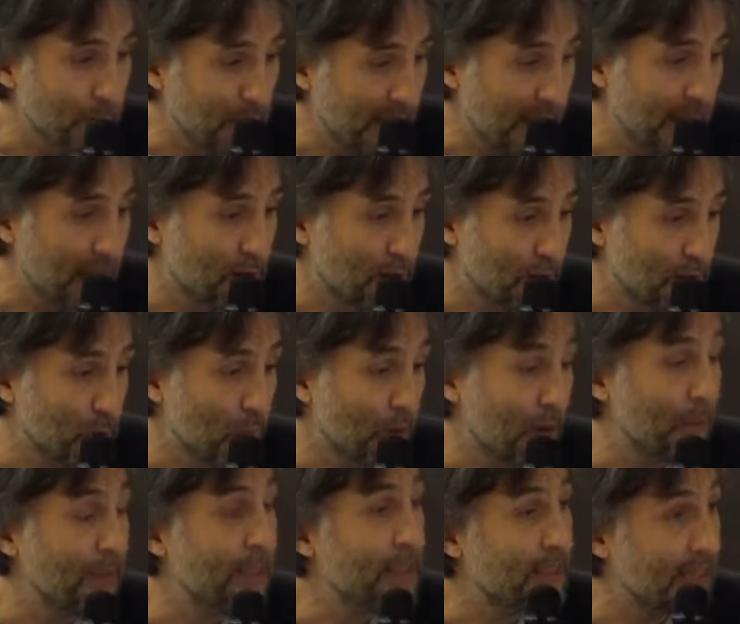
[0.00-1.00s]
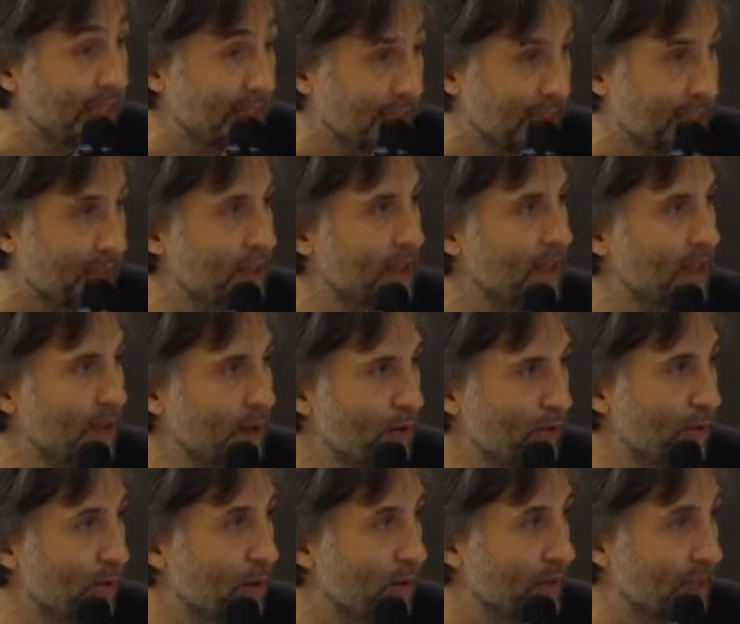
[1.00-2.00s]
predators will mistake it
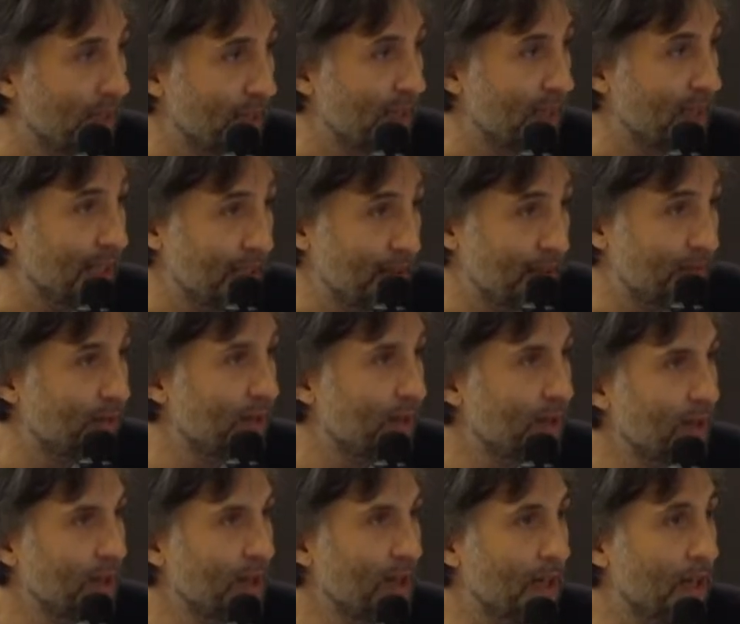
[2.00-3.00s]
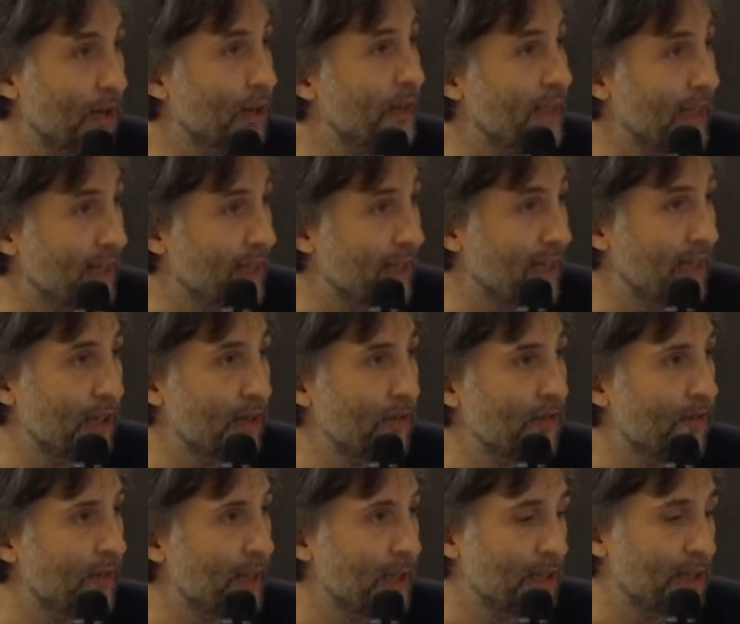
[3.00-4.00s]
for a dead leaf. And a dead
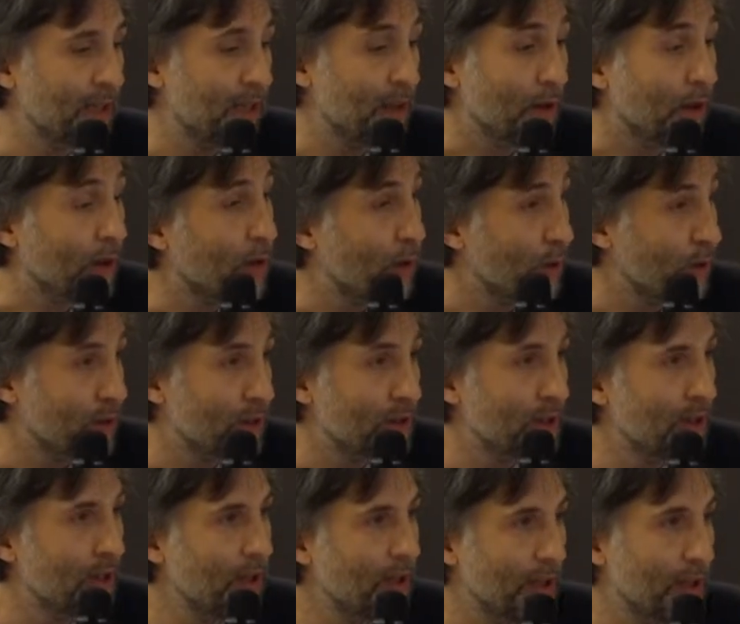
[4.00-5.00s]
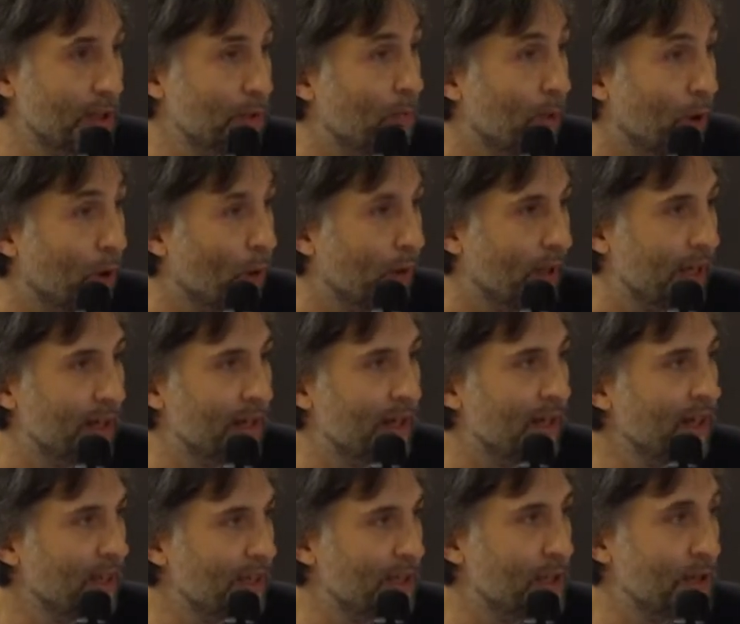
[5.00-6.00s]
leaf is innocuous, it's boring,
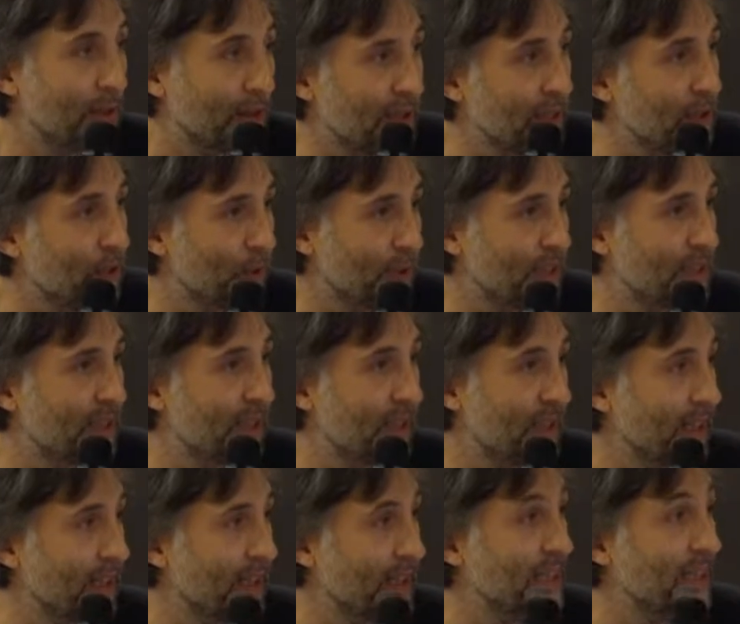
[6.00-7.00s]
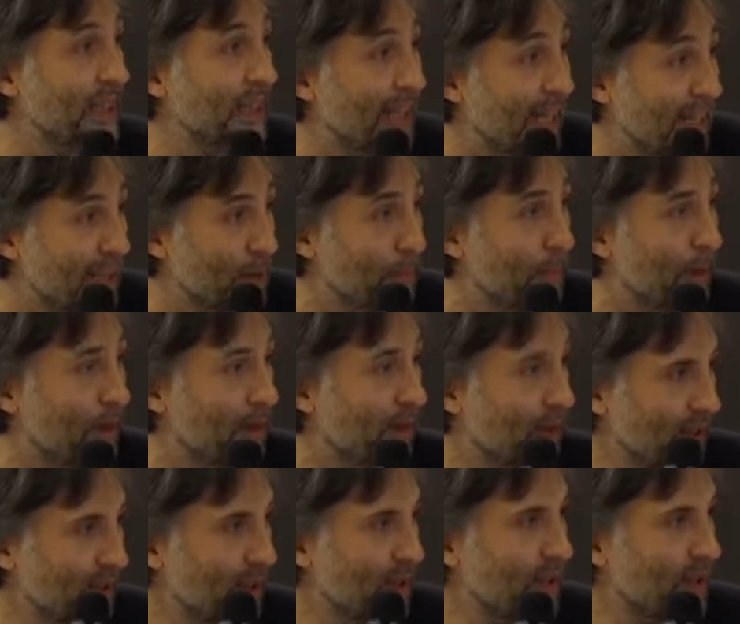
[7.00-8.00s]
it's not interesting, it's inedible.
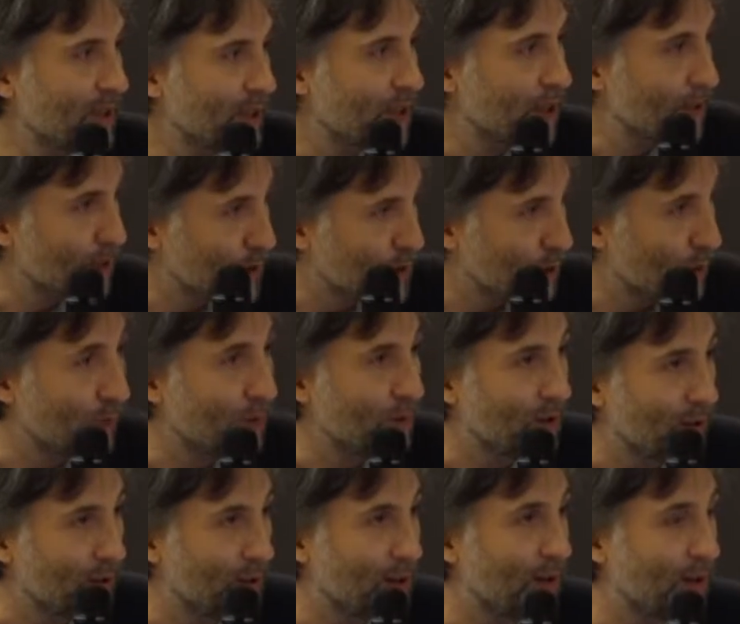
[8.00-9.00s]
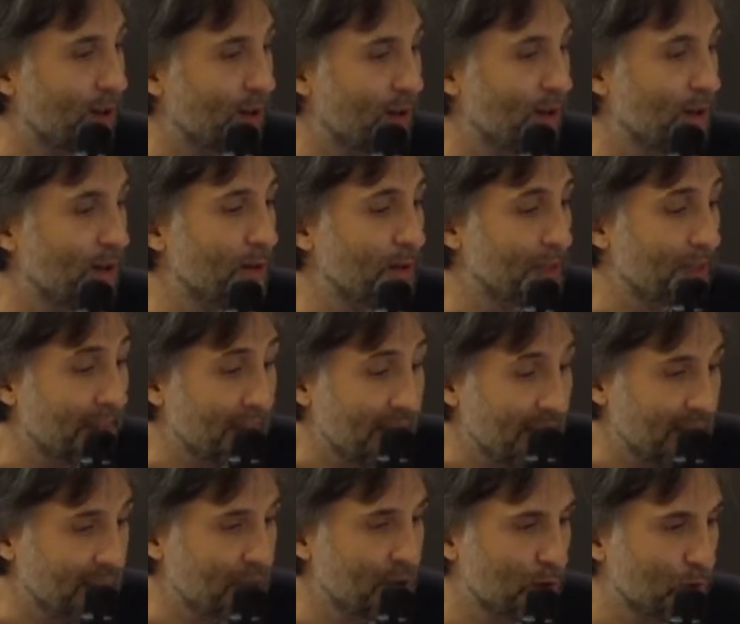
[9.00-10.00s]
So
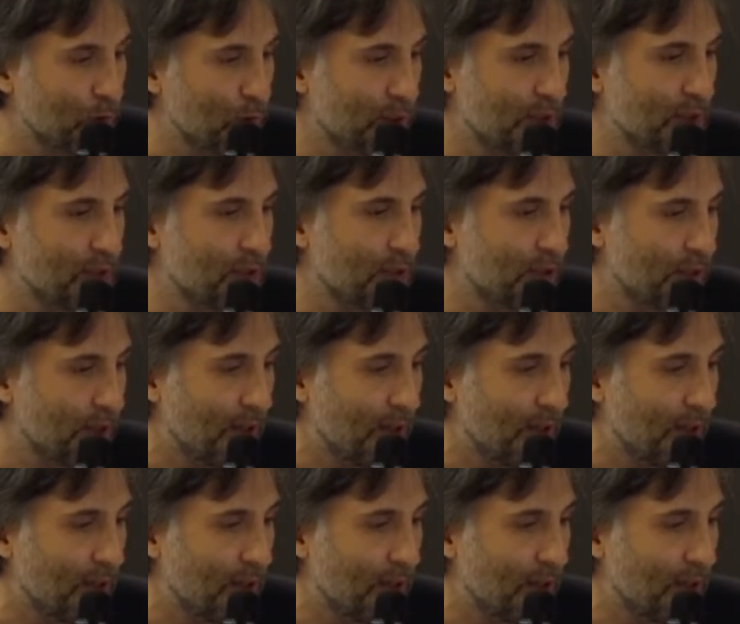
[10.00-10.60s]
thanks to its